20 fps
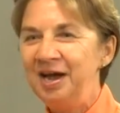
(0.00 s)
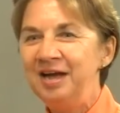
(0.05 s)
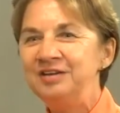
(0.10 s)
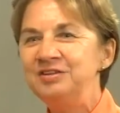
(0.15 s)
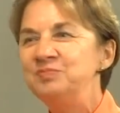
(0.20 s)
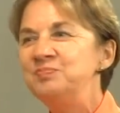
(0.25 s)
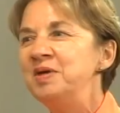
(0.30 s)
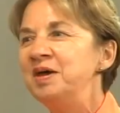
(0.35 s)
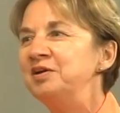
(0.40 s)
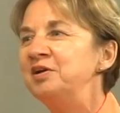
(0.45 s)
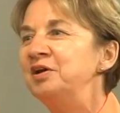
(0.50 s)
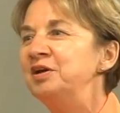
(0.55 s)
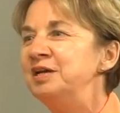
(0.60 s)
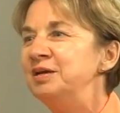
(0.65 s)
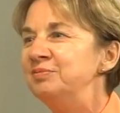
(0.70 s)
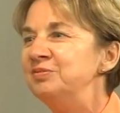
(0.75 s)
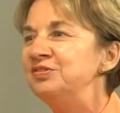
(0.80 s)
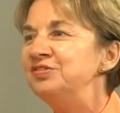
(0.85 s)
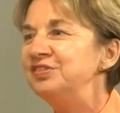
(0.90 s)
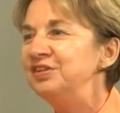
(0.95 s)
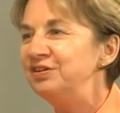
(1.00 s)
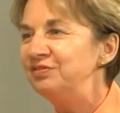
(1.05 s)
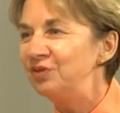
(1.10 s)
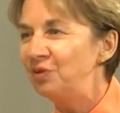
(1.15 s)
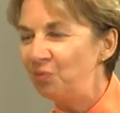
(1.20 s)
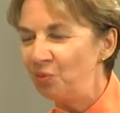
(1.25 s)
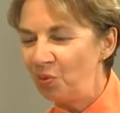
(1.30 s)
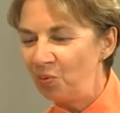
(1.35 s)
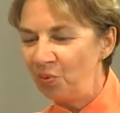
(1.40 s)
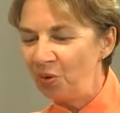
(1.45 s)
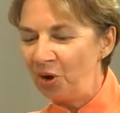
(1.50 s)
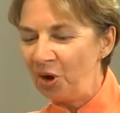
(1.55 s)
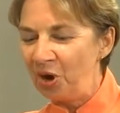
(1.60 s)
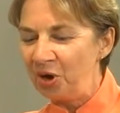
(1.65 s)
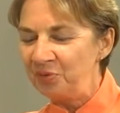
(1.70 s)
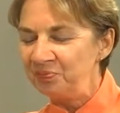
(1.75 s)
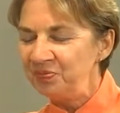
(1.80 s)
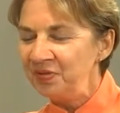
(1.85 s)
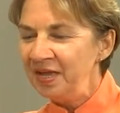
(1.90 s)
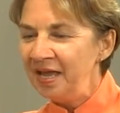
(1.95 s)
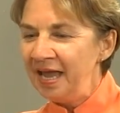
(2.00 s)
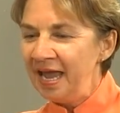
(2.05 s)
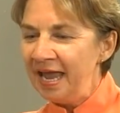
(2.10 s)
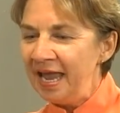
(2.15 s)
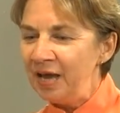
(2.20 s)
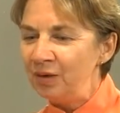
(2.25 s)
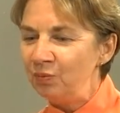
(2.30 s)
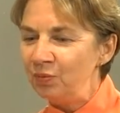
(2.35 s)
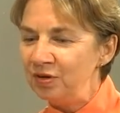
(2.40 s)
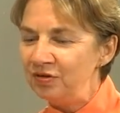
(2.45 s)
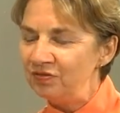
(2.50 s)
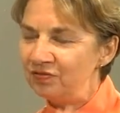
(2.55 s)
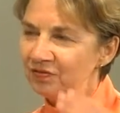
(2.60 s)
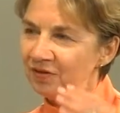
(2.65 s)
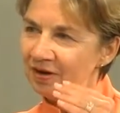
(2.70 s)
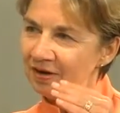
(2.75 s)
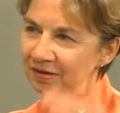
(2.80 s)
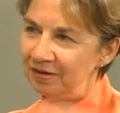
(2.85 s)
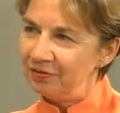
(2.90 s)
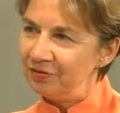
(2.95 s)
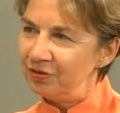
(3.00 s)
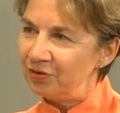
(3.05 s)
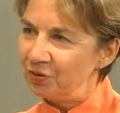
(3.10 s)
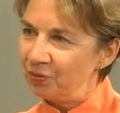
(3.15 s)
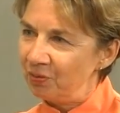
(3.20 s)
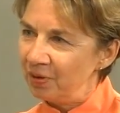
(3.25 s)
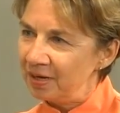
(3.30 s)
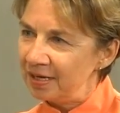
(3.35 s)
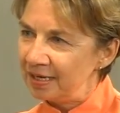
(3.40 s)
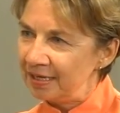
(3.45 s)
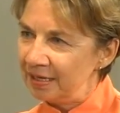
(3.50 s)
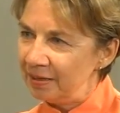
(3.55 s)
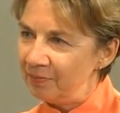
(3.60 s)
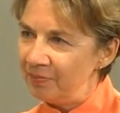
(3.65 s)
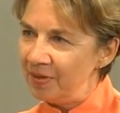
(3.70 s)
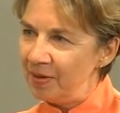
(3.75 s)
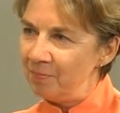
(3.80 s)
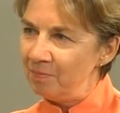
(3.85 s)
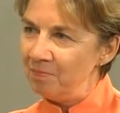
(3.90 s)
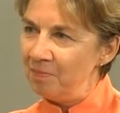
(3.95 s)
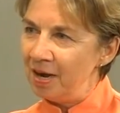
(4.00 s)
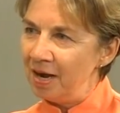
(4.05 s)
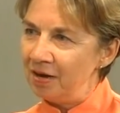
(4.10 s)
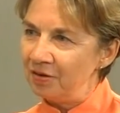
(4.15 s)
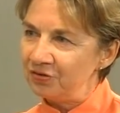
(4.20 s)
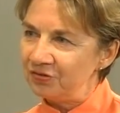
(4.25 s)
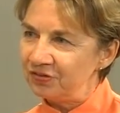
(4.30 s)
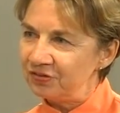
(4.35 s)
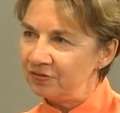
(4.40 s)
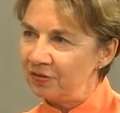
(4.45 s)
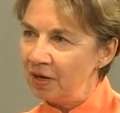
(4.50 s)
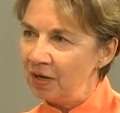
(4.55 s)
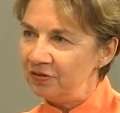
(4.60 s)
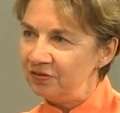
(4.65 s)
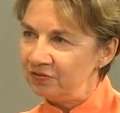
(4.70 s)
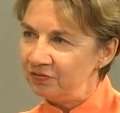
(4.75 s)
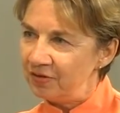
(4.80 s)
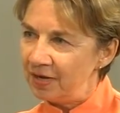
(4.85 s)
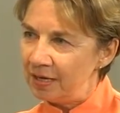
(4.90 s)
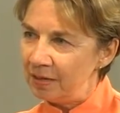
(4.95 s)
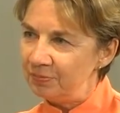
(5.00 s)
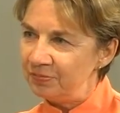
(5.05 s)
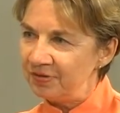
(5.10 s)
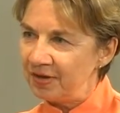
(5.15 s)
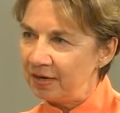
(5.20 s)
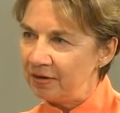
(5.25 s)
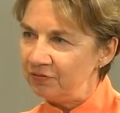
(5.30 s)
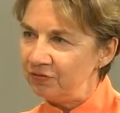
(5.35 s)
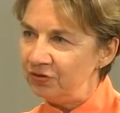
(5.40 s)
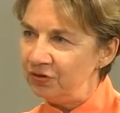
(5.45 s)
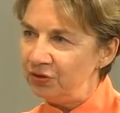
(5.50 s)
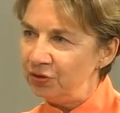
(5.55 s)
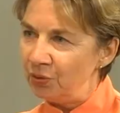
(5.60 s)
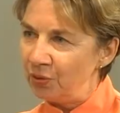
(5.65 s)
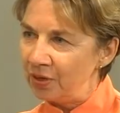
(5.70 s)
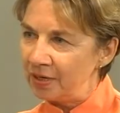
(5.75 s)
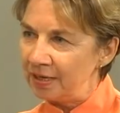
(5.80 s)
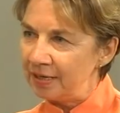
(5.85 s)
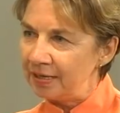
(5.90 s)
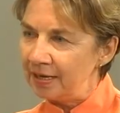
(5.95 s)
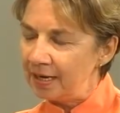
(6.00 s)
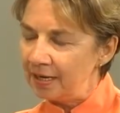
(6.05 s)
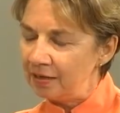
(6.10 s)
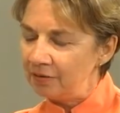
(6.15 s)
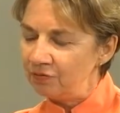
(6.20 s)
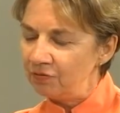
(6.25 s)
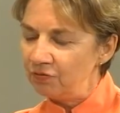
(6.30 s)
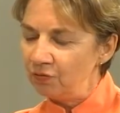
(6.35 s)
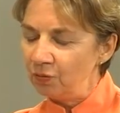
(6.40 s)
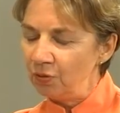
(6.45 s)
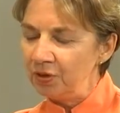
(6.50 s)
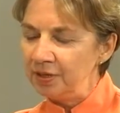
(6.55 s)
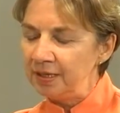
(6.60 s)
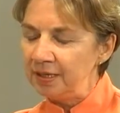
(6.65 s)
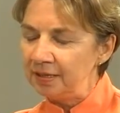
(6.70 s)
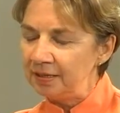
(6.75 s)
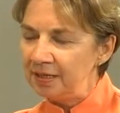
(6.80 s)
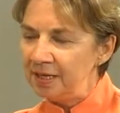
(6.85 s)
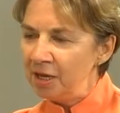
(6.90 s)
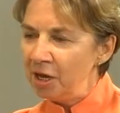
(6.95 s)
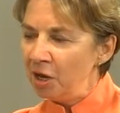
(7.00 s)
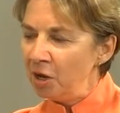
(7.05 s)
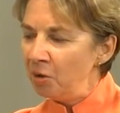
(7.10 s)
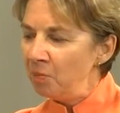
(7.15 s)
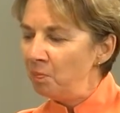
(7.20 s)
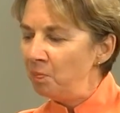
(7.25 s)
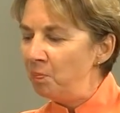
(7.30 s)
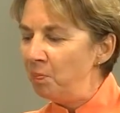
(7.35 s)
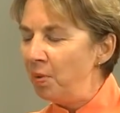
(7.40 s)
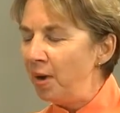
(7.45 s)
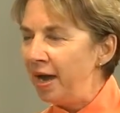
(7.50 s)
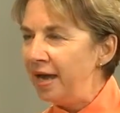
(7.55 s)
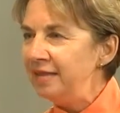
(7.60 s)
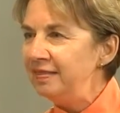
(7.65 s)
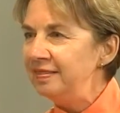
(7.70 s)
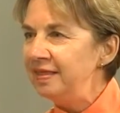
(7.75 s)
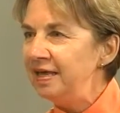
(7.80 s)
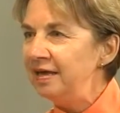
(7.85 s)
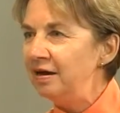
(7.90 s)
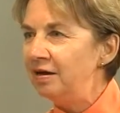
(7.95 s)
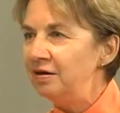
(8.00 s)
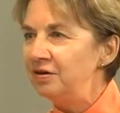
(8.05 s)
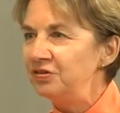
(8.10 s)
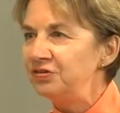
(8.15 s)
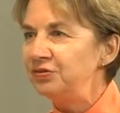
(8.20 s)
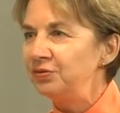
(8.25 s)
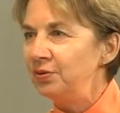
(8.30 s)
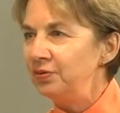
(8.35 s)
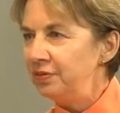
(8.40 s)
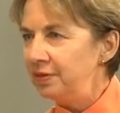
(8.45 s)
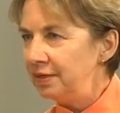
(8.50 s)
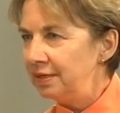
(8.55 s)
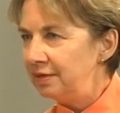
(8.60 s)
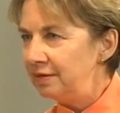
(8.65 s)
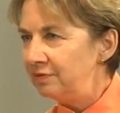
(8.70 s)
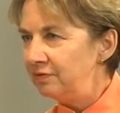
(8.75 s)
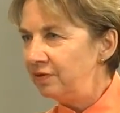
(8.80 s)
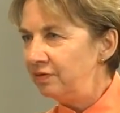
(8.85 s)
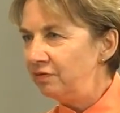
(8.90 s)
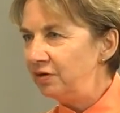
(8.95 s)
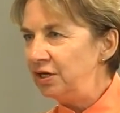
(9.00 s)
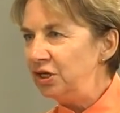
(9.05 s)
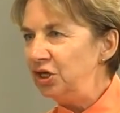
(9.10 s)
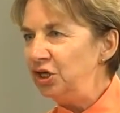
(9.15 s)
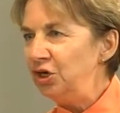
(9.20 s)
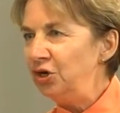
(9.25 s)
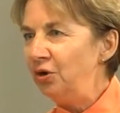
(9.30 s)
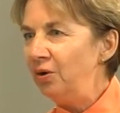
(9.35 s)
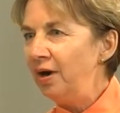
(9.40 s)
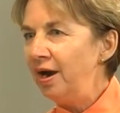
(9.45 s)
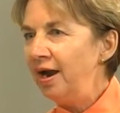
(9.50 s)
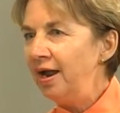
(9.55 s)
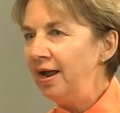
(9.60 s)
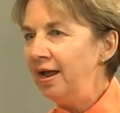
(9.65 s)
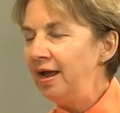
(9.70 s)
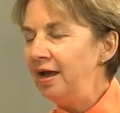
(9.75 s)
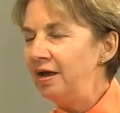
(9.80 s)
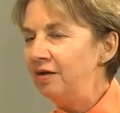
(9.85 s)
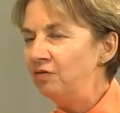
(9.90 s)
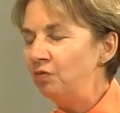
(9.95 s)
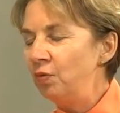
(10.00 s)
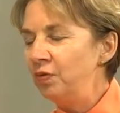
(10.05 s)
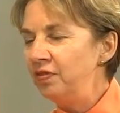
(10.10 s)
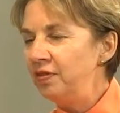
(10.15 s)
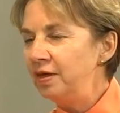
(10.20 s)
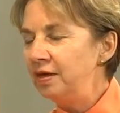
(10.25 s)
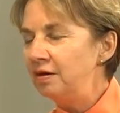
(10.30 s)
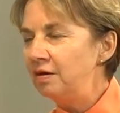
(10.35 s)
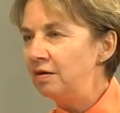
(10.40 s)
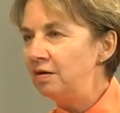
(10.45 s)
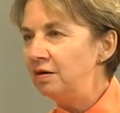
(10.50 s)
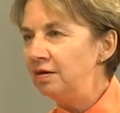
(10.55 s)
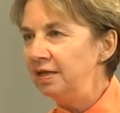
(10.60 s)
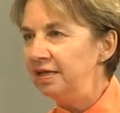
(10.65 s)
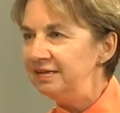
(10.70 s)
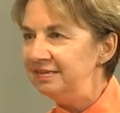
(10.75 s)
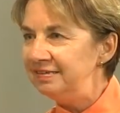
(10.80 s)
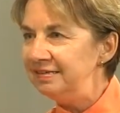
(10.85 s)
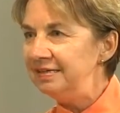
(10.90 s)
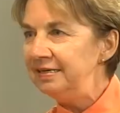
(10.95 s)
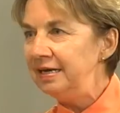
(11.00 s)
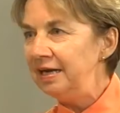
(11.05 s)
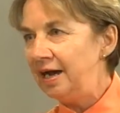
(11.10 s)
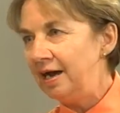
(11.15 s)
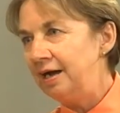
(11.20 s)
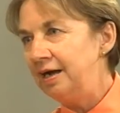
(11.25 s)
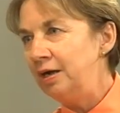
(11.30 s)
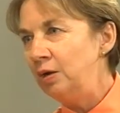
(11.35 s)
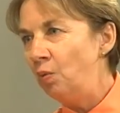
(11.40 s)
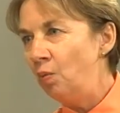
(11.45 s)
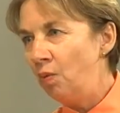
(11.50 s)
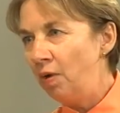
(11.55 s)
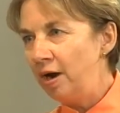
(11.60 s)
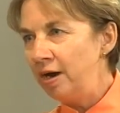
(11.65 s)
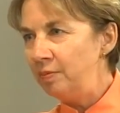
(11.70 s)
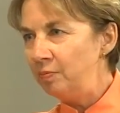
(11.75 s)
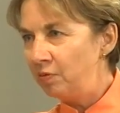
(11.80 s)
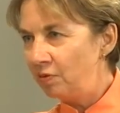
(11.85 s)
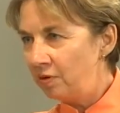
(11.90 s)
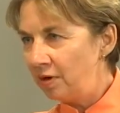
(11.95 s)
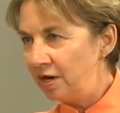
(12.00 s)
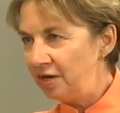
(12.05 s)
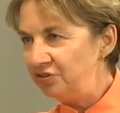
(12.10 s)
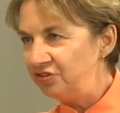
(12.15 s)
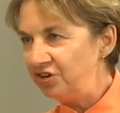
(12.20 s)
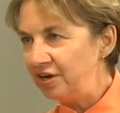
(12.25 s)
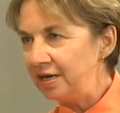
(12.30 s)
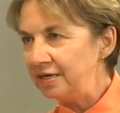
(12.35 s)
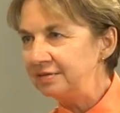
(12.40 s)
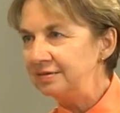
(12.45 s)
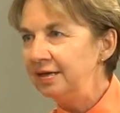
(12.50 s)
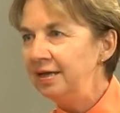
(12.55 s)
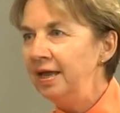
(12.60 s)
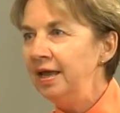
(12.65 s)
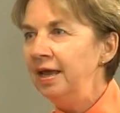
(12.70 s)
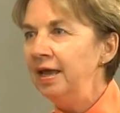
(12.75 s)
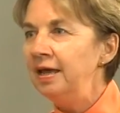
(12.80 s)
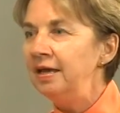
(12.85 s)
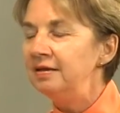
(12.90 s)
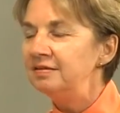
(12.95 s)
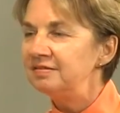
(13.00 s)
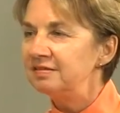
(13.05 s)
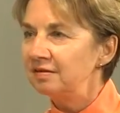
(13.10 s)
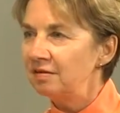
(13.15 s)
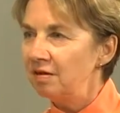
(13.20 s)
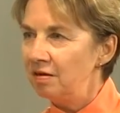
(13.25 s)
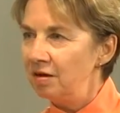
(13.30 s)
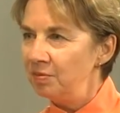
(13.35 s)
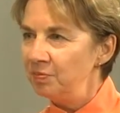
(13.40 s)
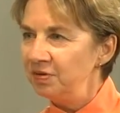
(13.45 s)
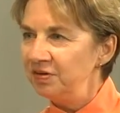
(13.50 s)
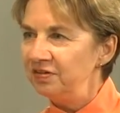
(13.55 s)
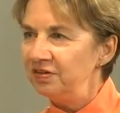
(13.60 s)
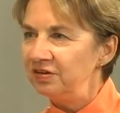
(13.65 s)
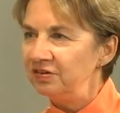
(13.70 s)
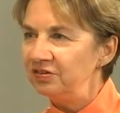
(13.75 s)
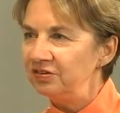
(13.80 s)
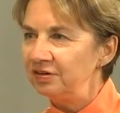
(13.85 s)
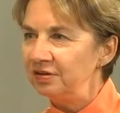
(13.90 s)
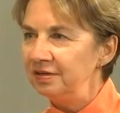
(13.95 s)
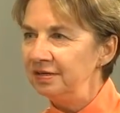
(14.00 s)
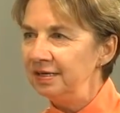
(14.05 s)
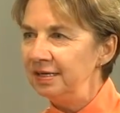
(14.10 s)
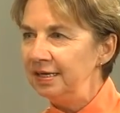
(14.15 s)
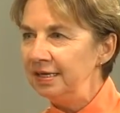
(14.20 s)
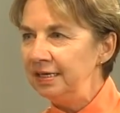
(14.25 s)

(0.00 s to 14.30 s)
I depend on him to see if it will work, and we follow the curriculum that Mouse develops out of New York and California, but they also at the end of every year have what they call a DIY project, and it's a competition.